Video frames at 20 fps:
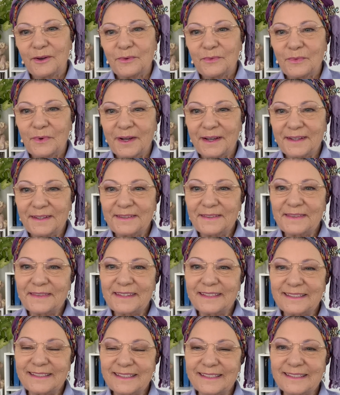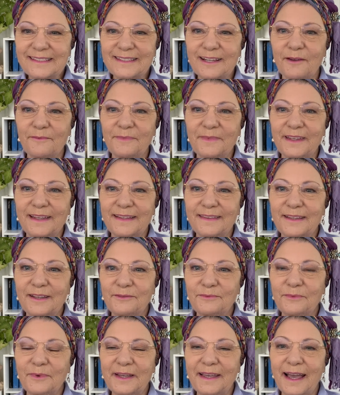Well, this is something
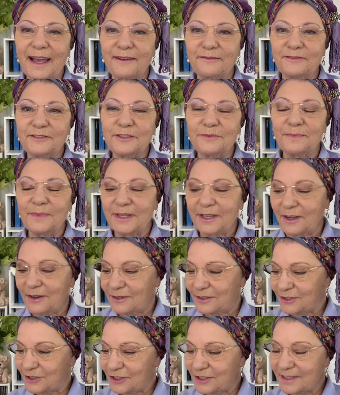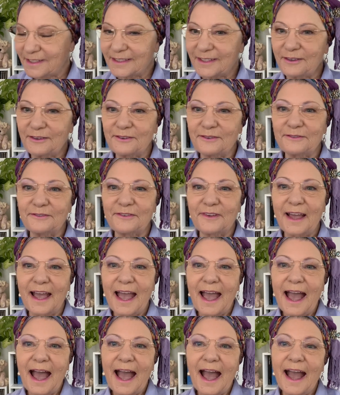that we have to be conscious of,
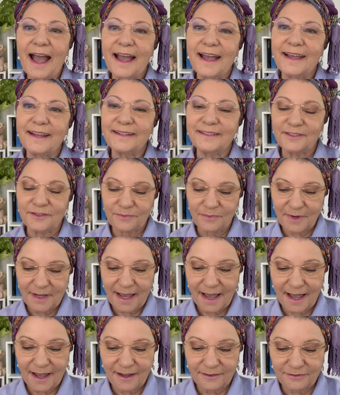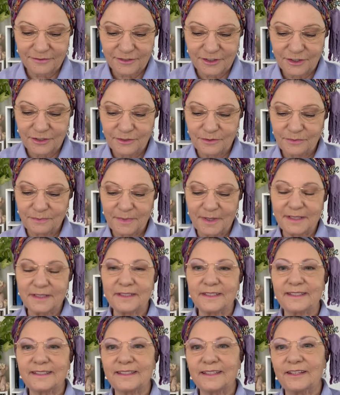and we have to be
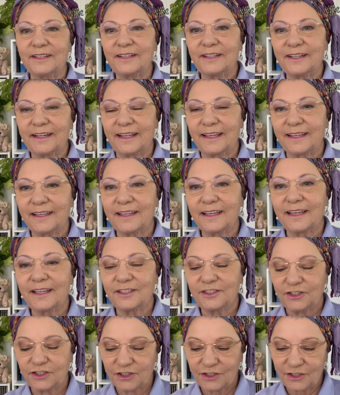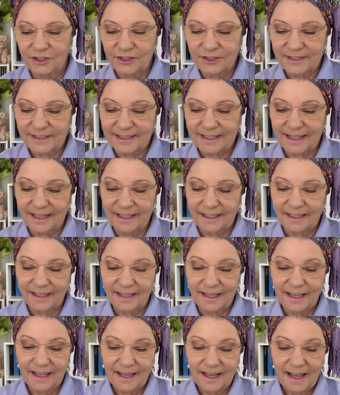discerning in choosing
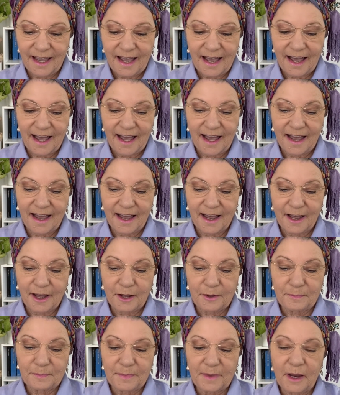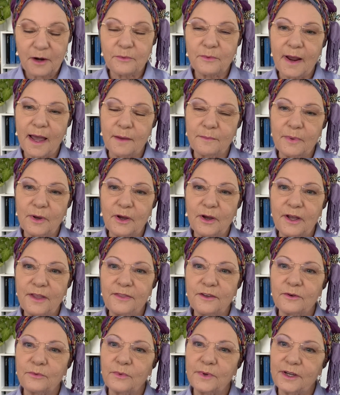a rabbi
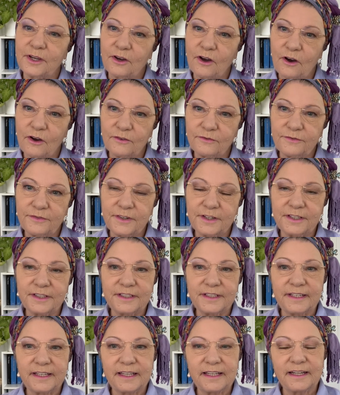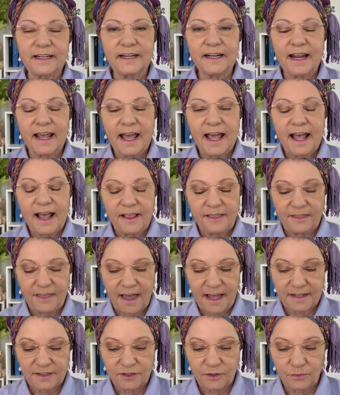that we're confident in,
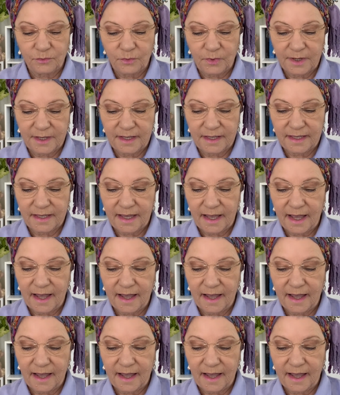that we